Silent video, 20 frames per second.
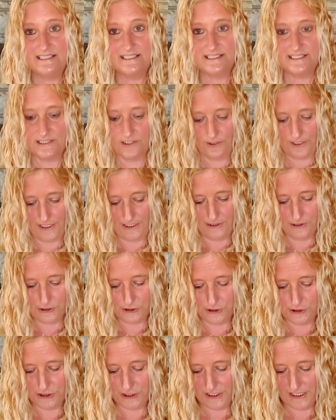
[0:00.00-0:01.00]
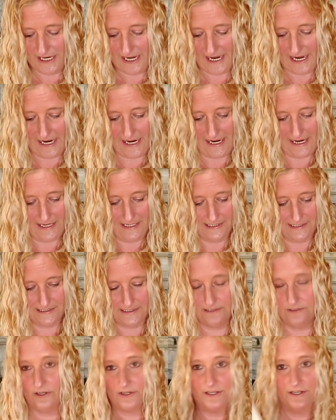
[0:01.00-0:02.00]
Designs. She
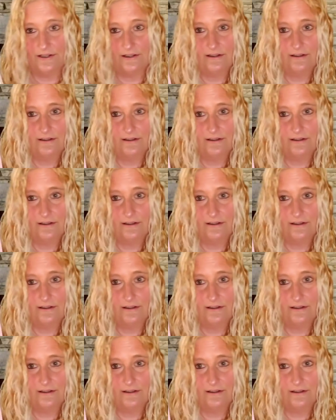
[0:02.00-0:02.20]
has, look